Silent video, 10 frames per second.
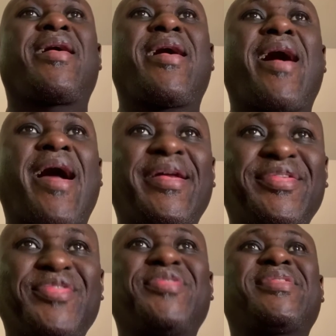I
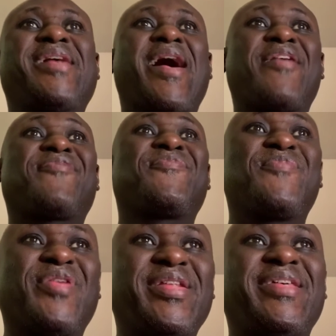don't have
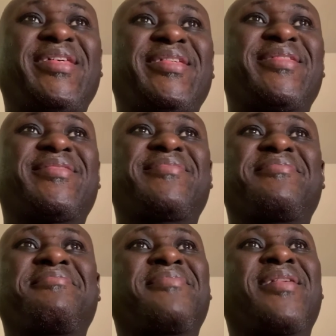money.
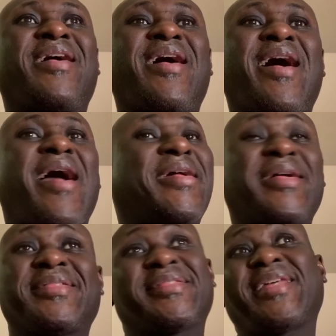I
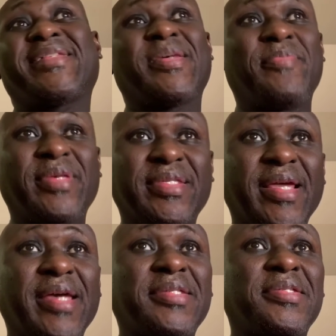can start a
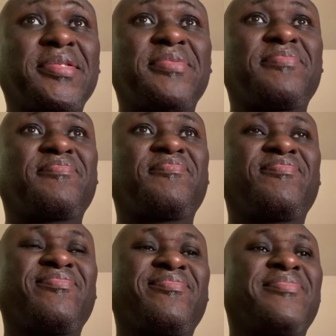business.
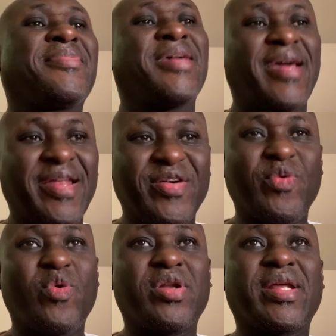Hello,
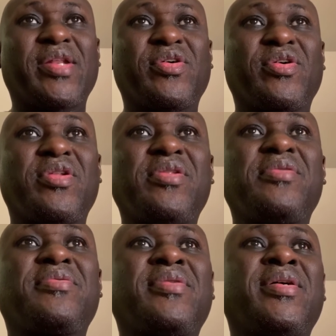one and all.
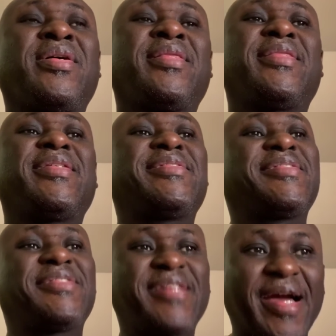This
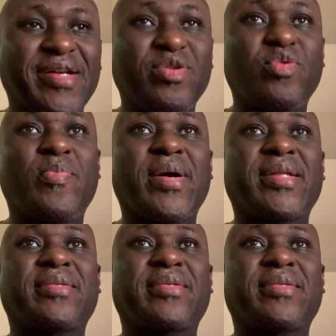is Jack Lookman.